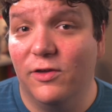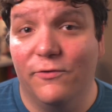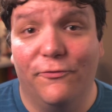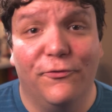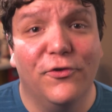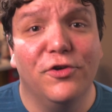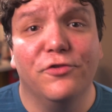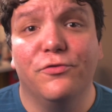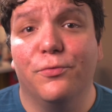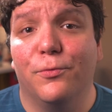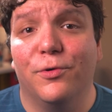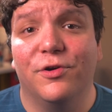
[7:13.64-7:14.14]
the
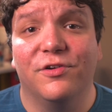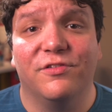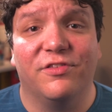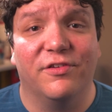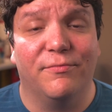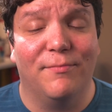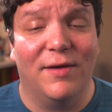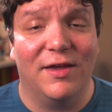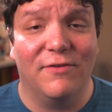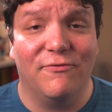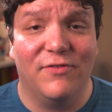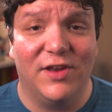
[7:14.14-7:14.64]
first words
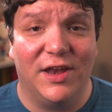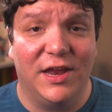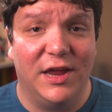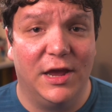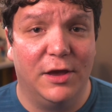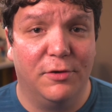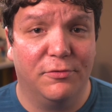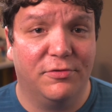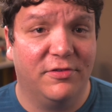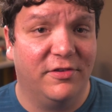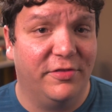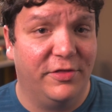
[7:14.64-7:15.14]
of my
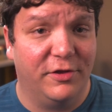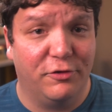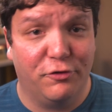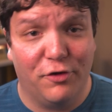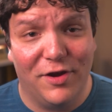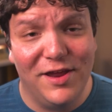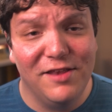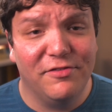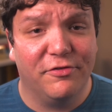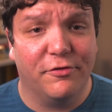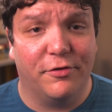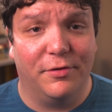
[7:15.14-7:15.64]
videos so the
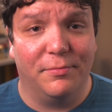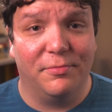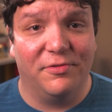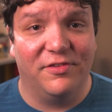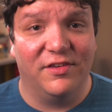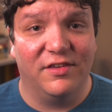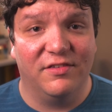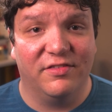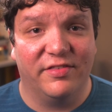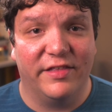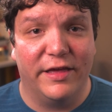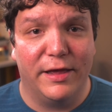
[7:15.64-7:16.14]
transcript
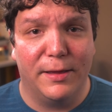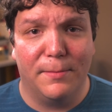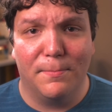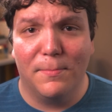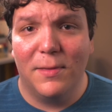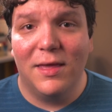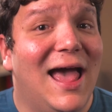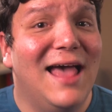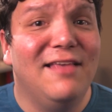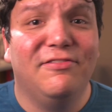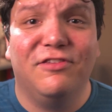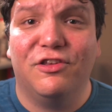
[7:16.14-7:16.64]
sees
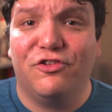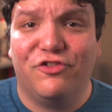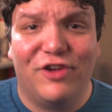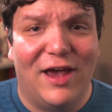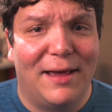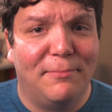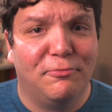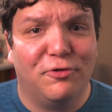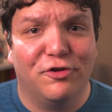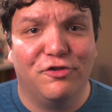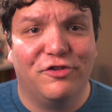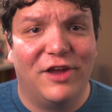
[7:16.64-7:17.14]
them as a
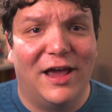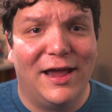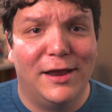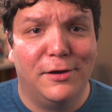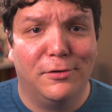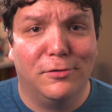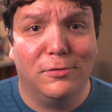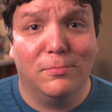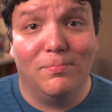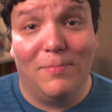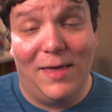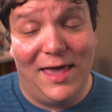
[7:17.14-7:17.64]
chapter
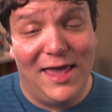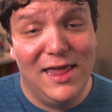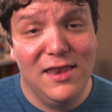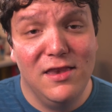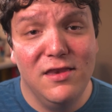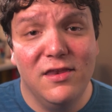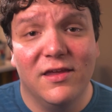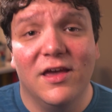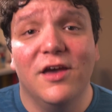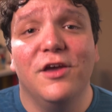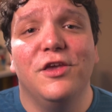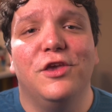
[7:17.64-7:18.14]
title
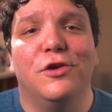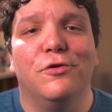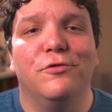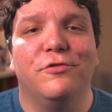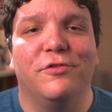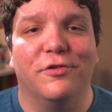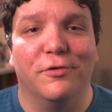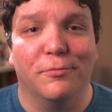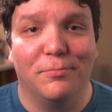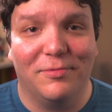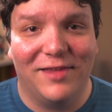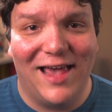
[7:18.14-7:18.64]
and a
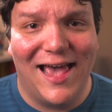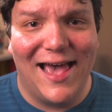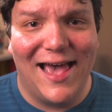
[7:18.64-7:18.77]
YouTube